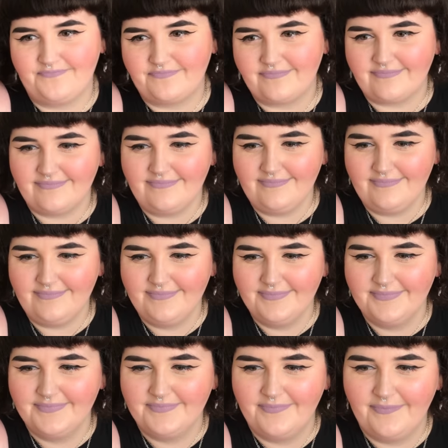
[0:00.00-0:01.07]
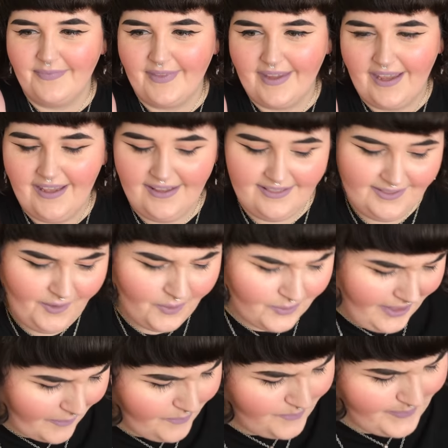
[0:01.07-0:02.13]
Or beans. No,
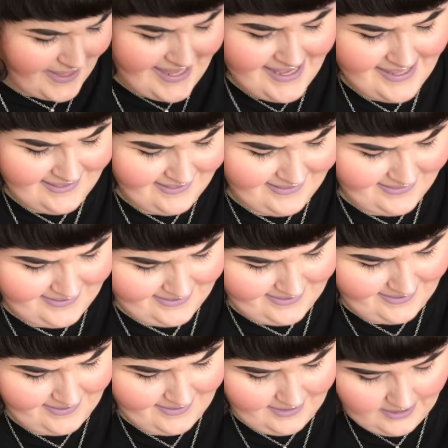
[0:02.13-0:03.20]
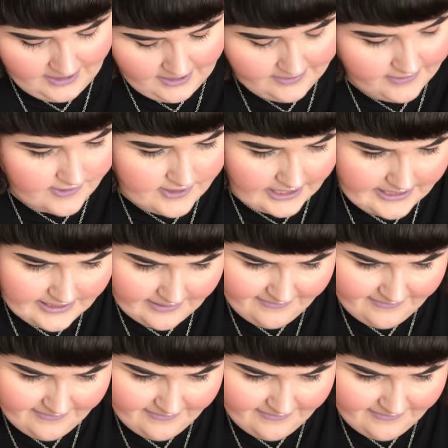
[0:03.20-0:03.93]
not beans. There's lots of